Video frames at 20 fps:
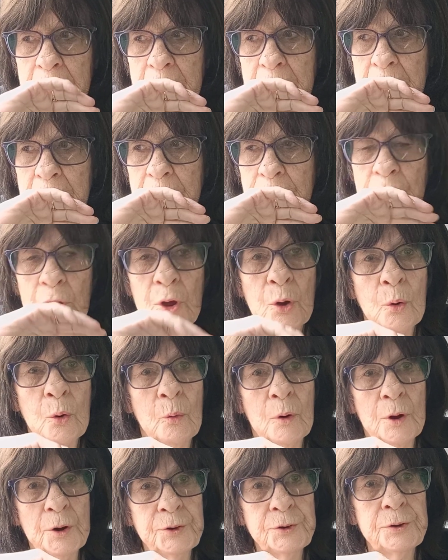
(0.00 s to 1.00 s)
know
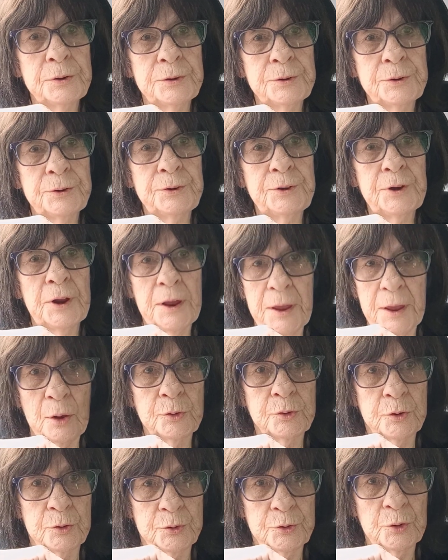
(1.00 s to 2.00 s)
what the hell
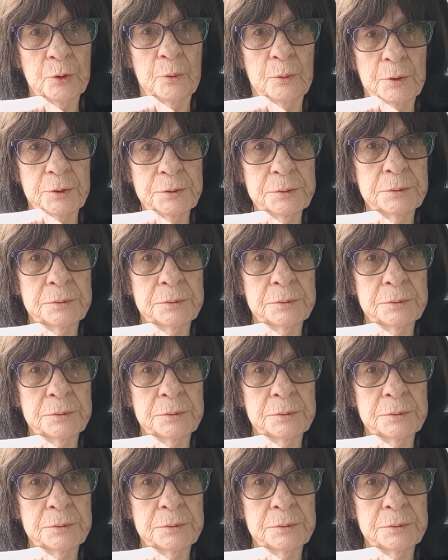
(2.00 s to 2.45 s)
you're doing.